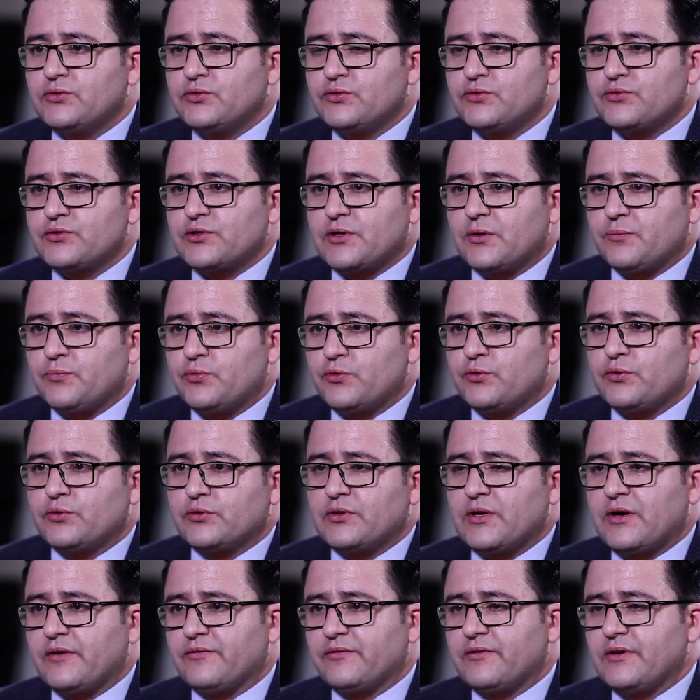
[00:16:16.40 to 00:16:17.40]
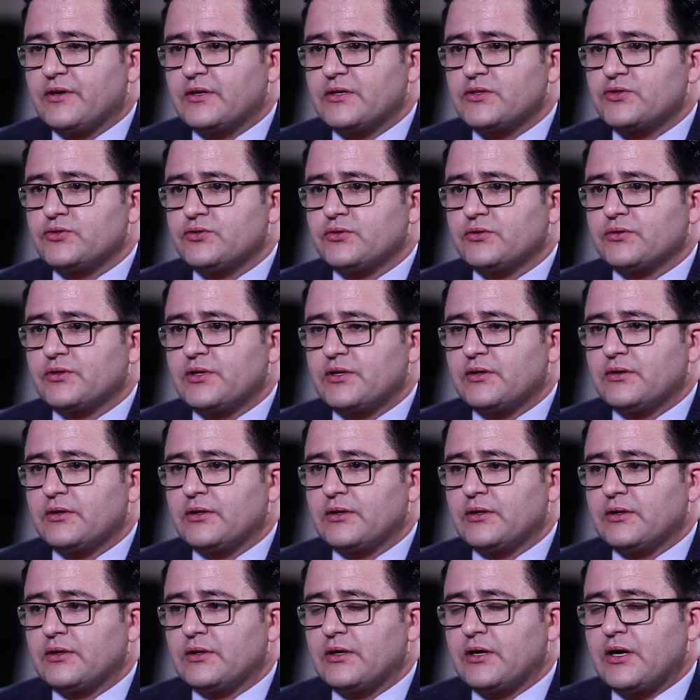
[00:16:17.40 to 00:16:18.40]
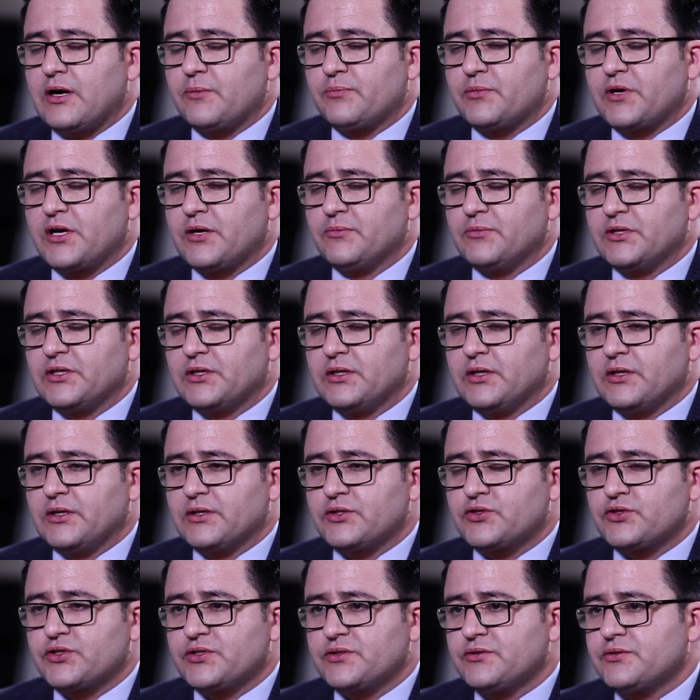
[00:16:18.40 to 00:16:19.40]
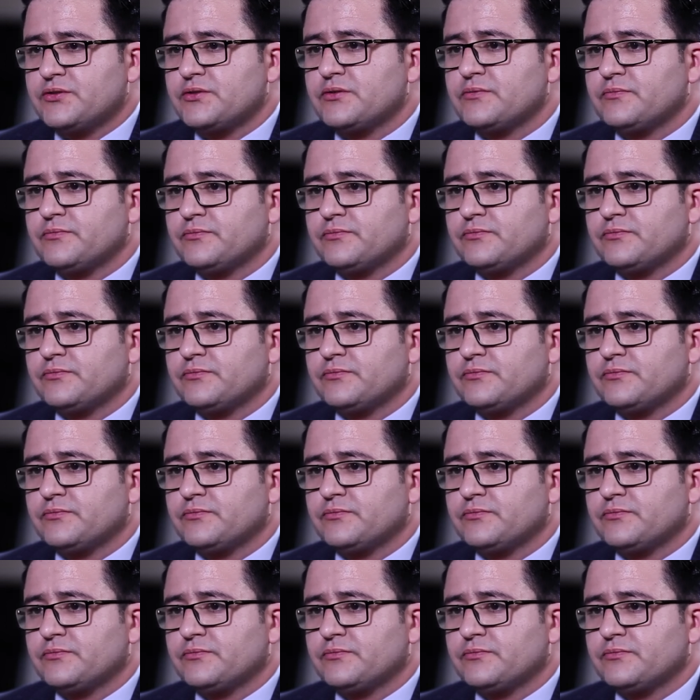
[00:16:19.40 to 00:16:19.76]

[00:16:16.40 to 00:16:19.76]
to support Afghanistan upcoming elections?